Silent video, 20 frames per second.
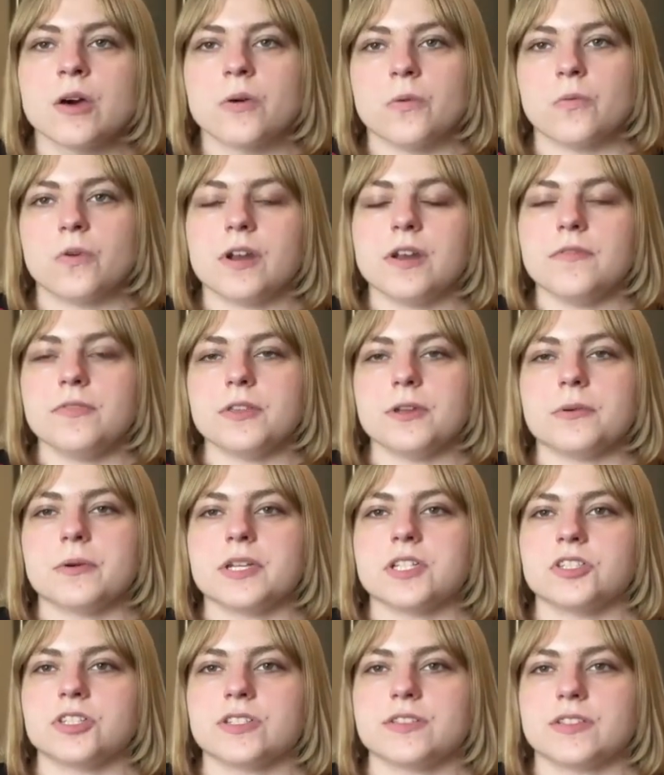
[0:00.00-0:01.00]
One of the
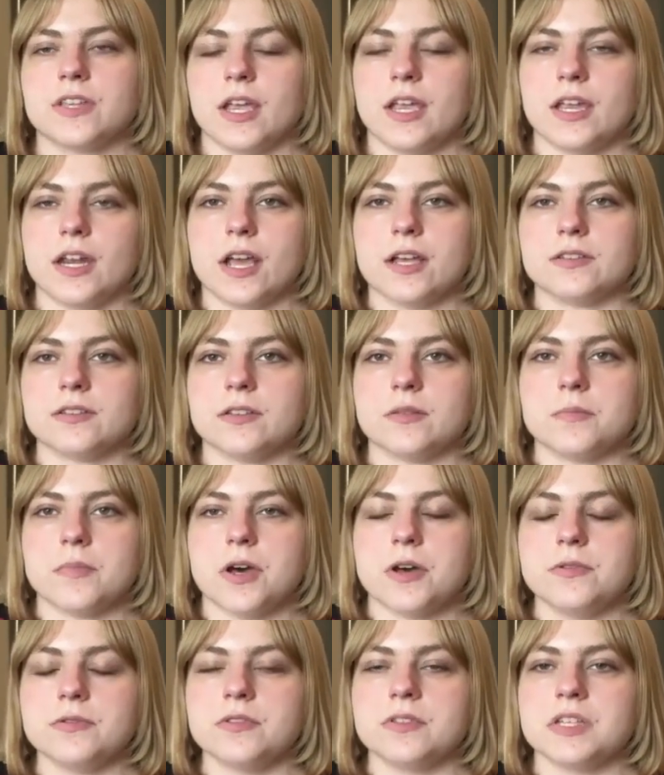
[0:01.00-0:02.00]
questions I get asked the
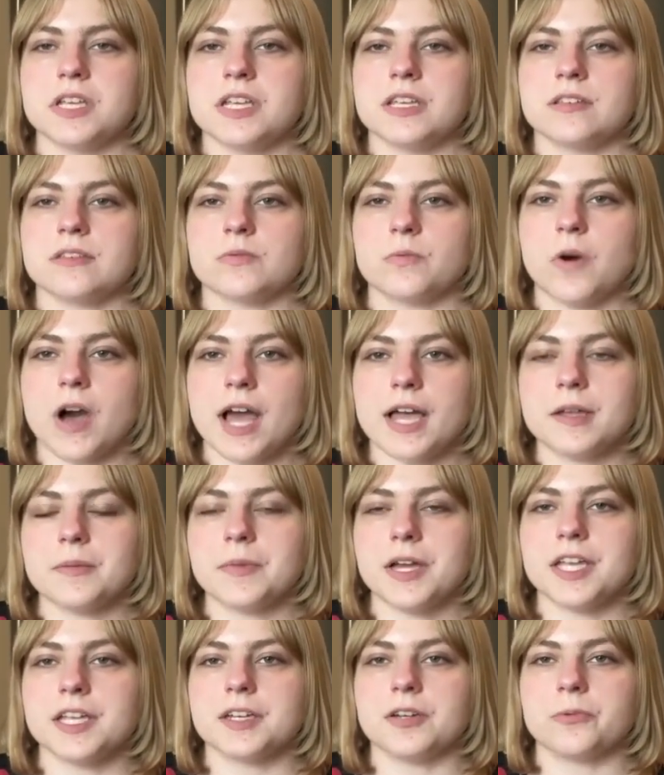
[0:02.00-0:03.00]
most is, why am
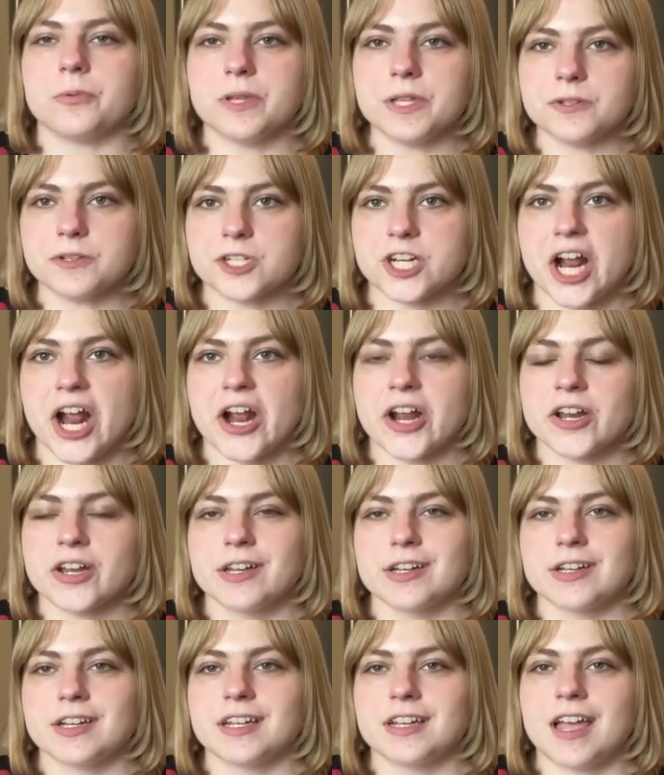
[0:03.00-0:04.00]
I in a wheelchair?
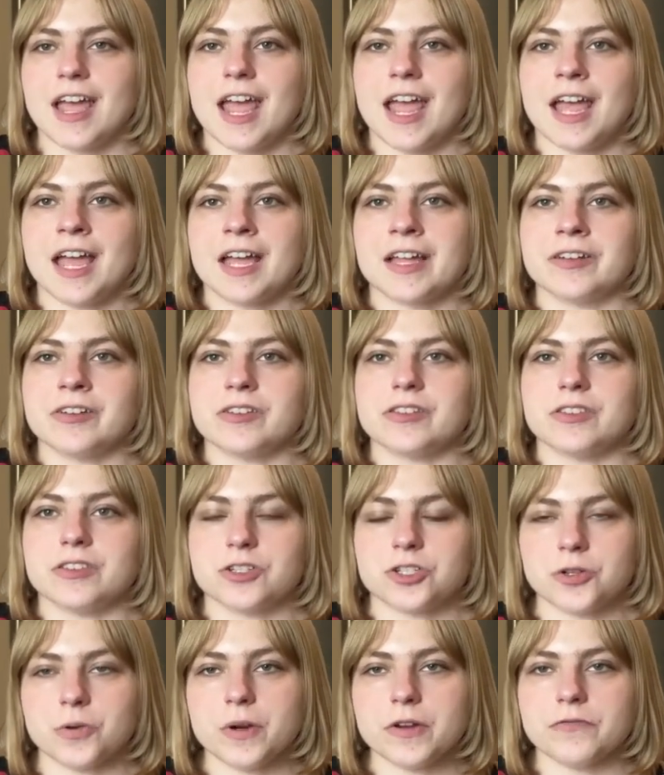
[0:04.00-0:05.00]
And the
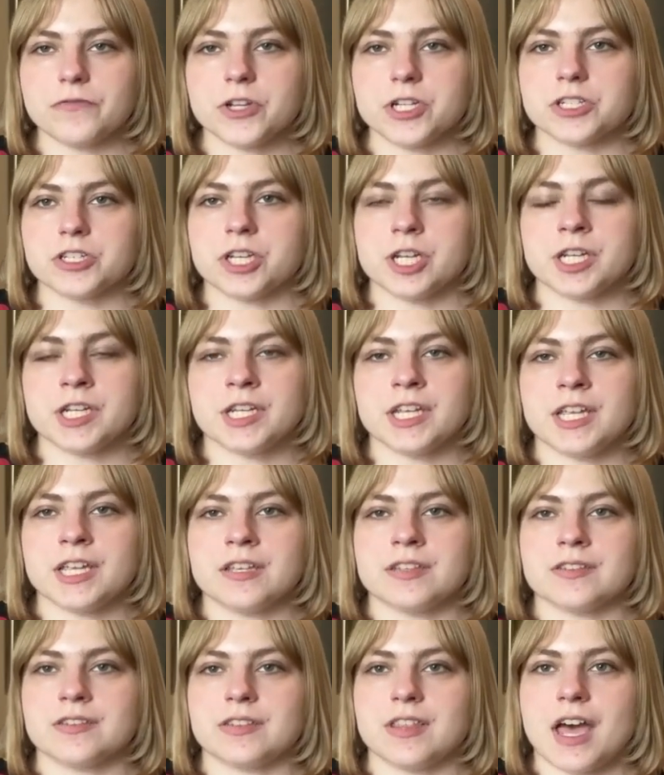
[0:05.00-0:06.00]
short version
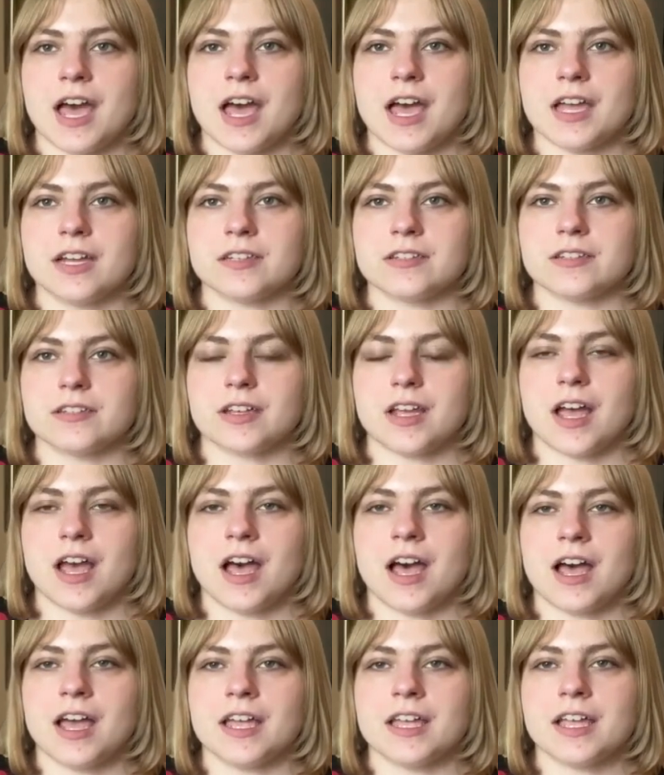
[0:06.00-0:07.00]
is that
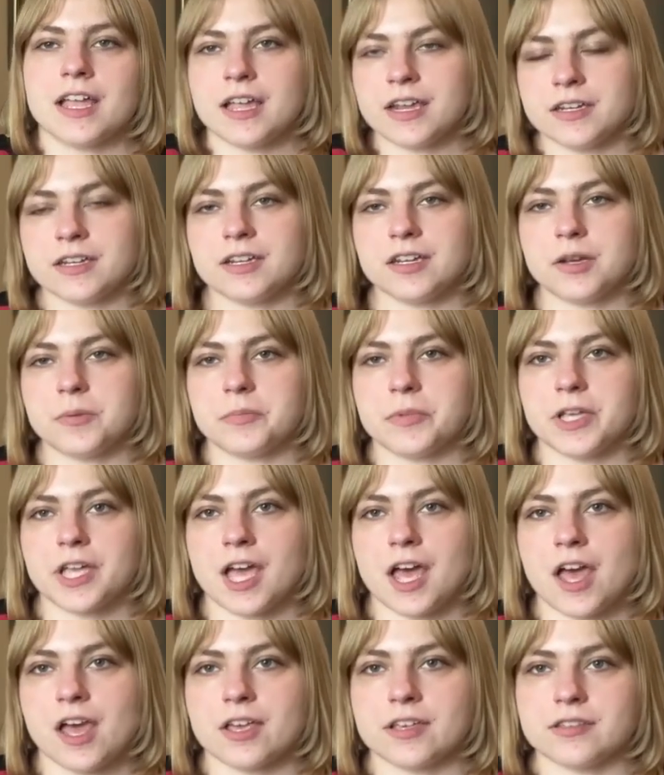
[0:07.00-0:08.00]
I ended up
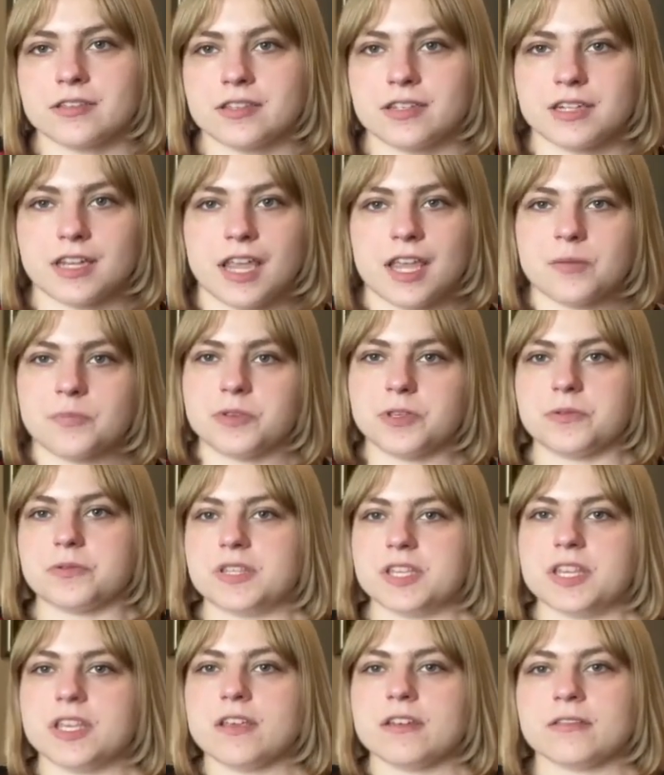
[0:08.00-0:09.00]
as an
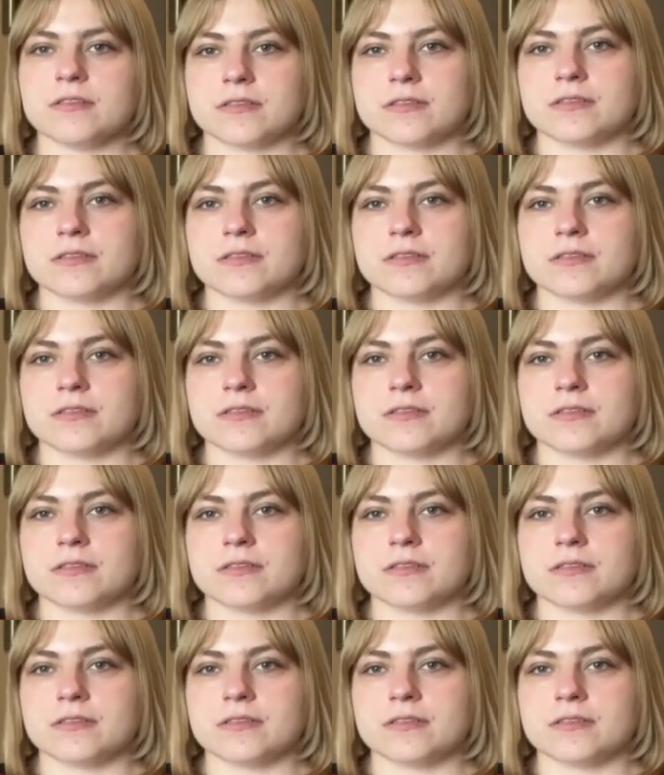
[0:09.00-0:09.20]
amputee